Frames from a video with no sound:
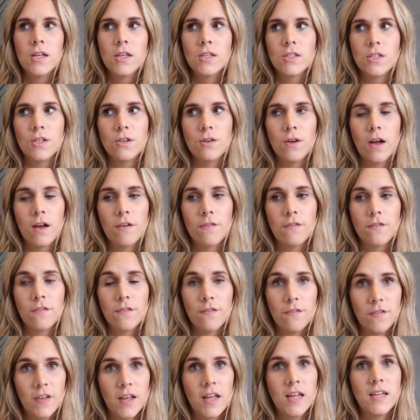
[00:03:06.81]
So you have
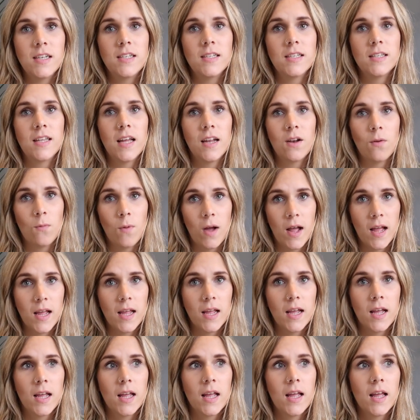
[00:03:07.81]
feed, then
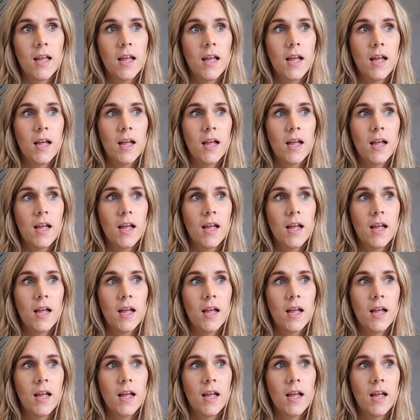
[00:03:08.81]
awake,